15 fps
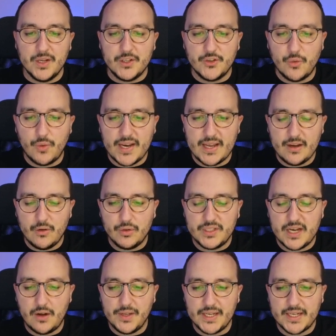So when I go
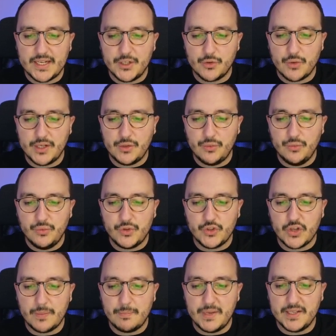down and I try to
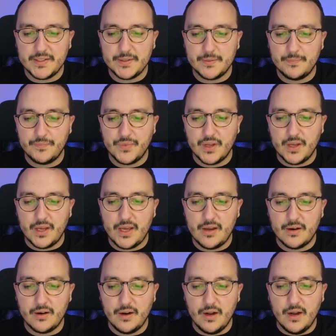submit, here,